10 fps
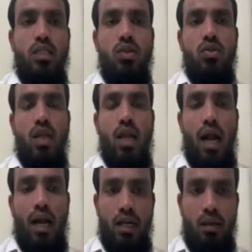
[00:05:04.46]
due to the
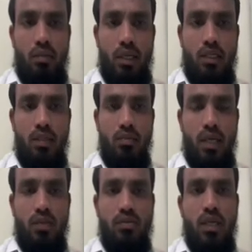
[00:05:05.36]
lateral meristem.
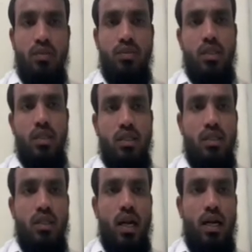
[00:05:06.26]
As we have seen, this is
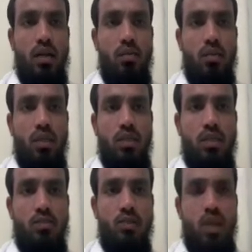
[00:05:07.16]
the lateral
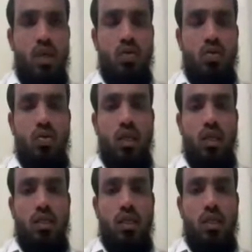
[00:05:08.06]
meristem. So it
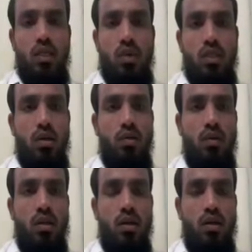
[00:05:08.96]
is responsible for
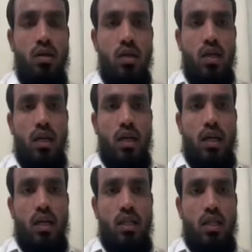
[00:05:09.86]
the
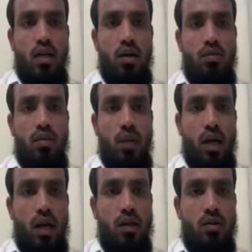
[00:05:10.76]
girth of the
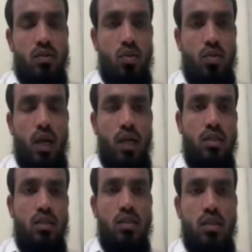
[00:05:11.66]
plant. So plant
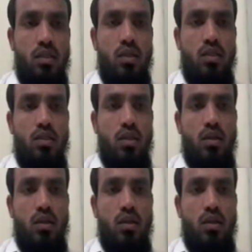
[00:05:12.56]
is just